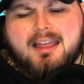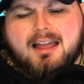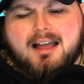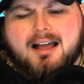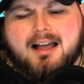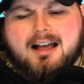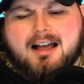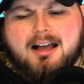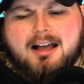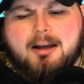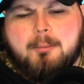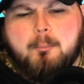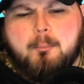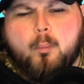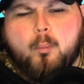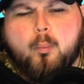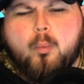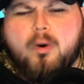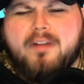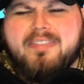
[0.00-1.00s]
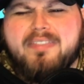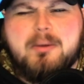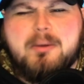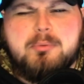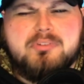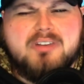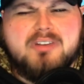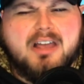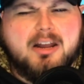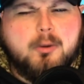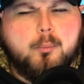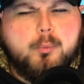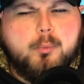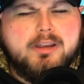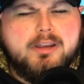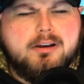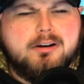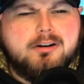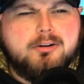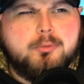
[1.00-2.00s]
one that was kind of
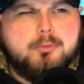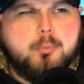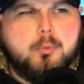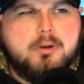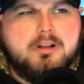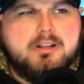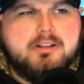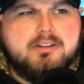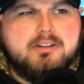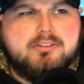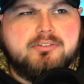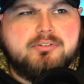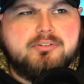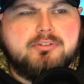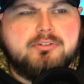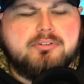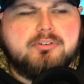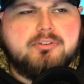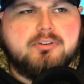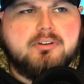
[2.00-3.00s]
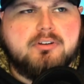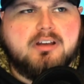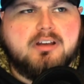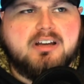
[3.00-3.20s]
weird was